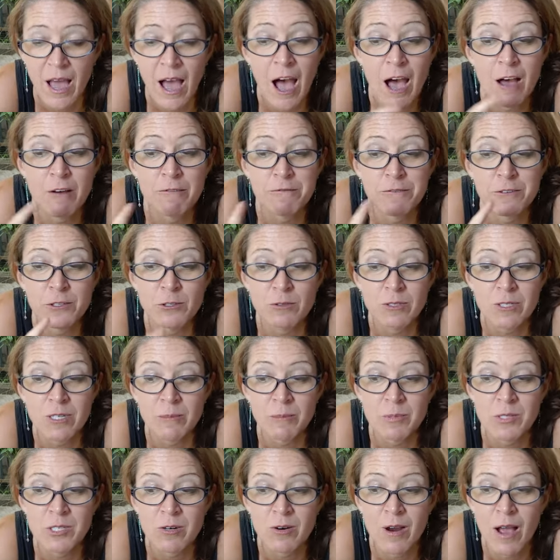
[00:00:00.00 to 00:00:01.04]
a few
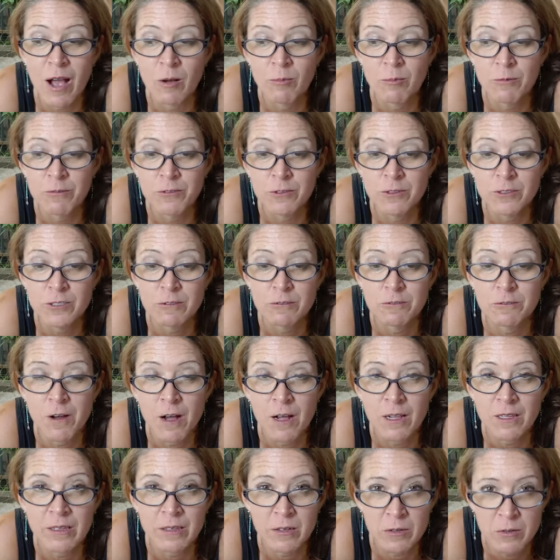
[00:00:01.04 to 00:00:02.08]
tips are helpful to
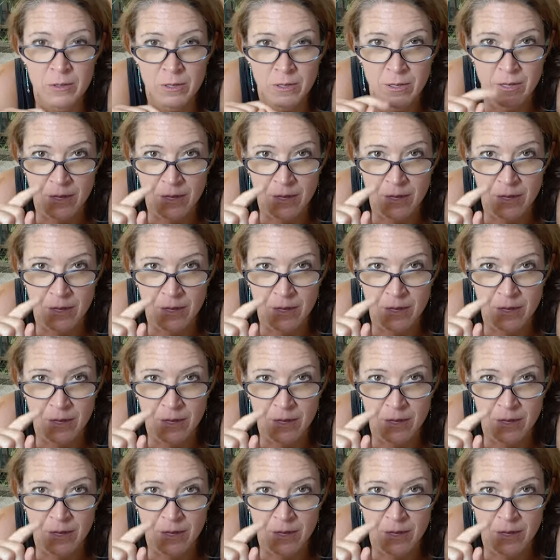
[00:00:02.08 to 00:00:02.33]
follow